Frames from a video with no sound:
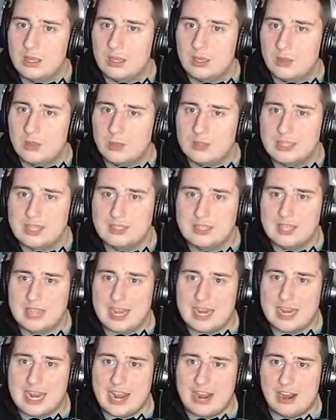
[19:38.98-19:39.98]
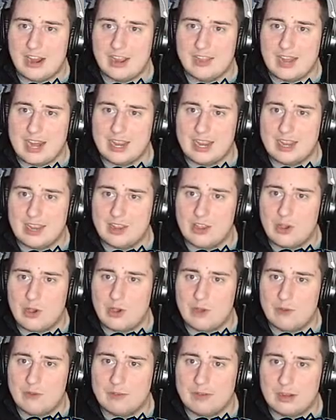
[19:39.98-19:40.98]
was this like an area that I can go
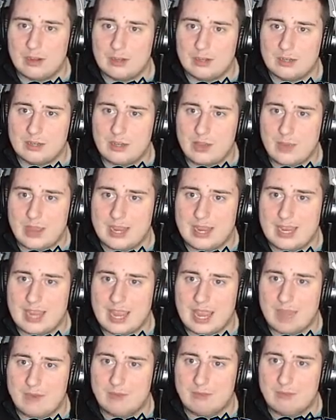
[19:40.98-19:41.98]
over? No, I can't.